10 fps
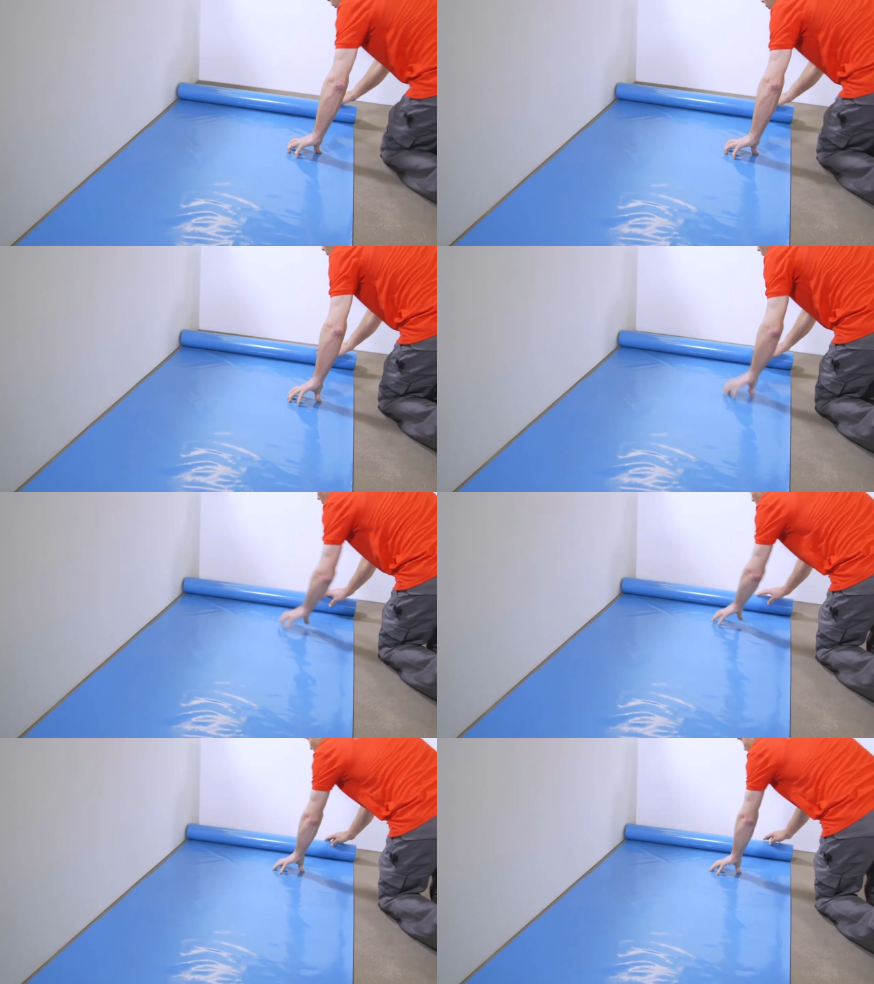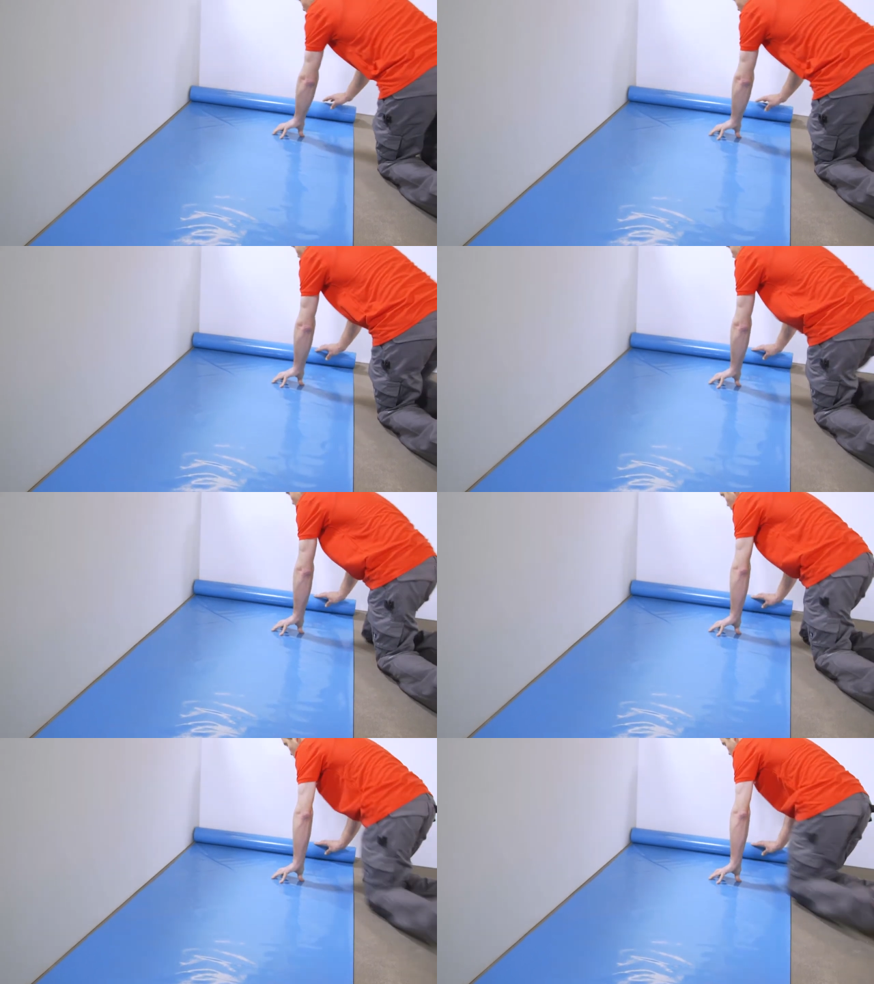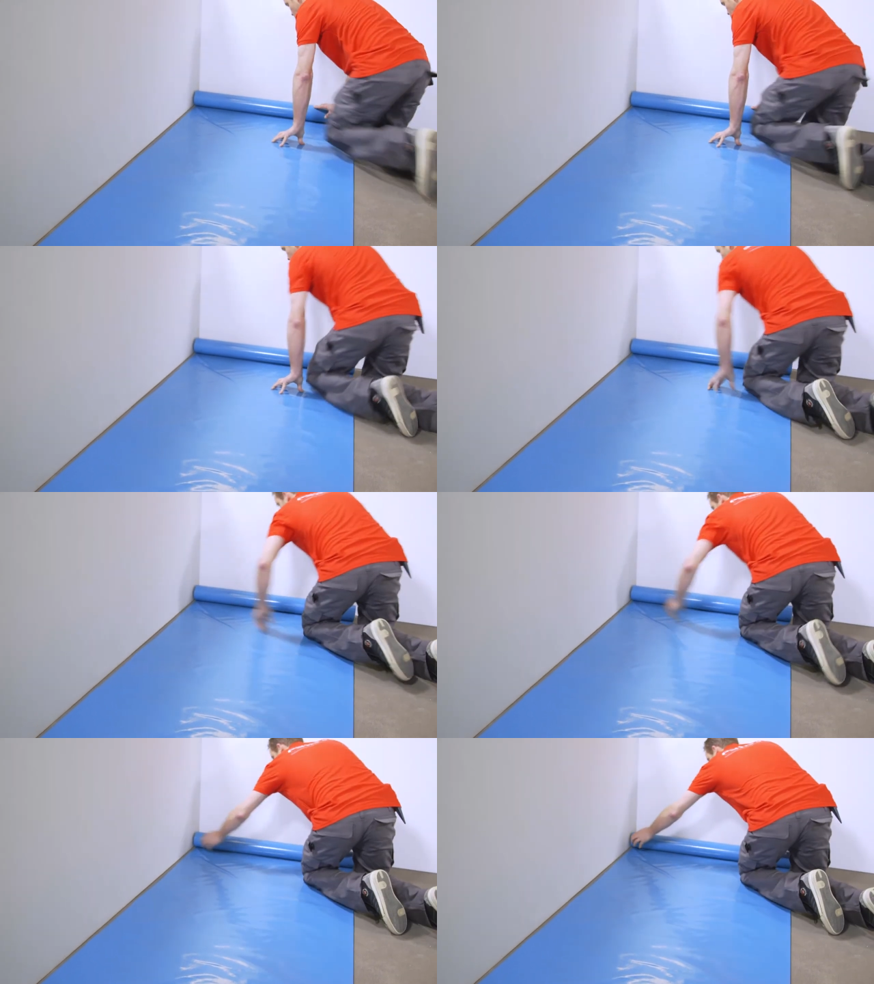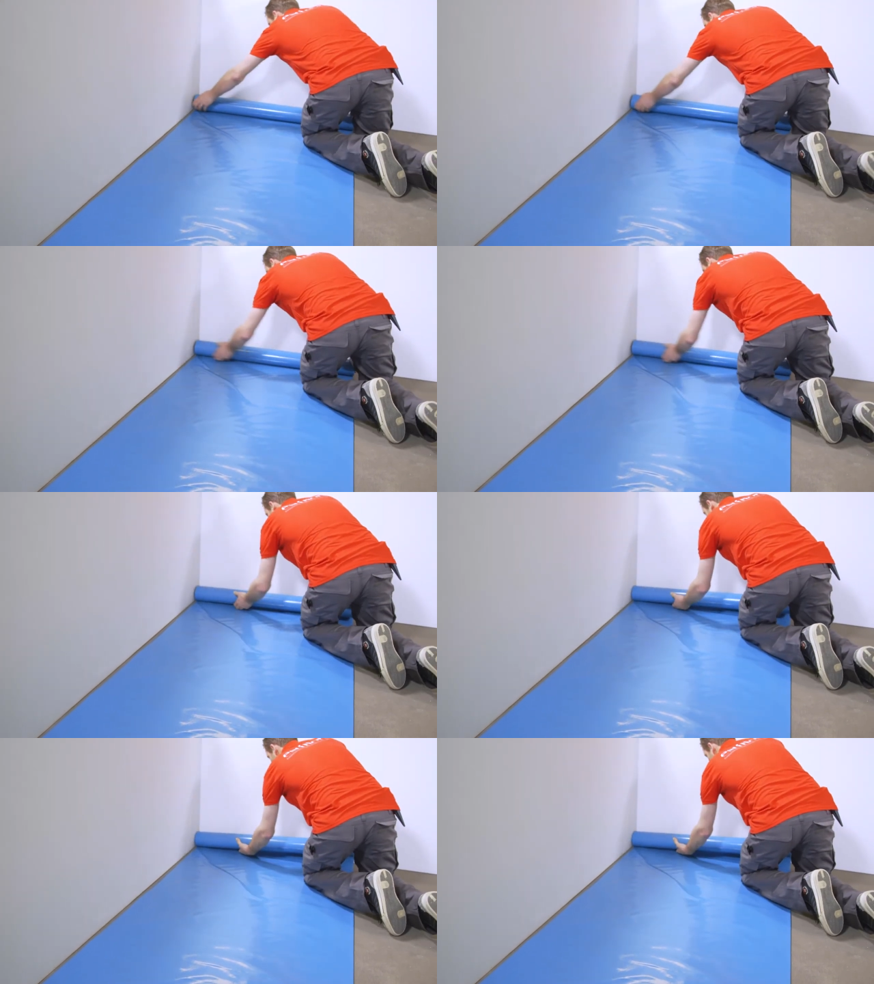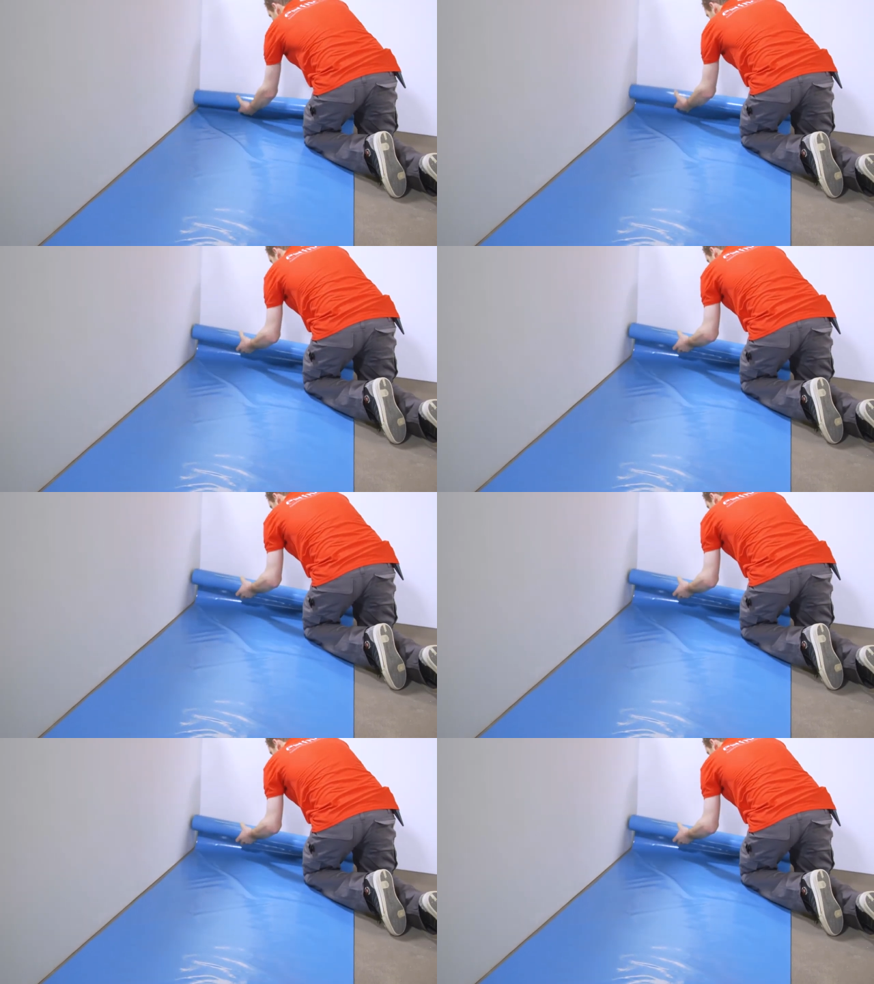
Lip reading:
No face is visible, so there are no lips to read.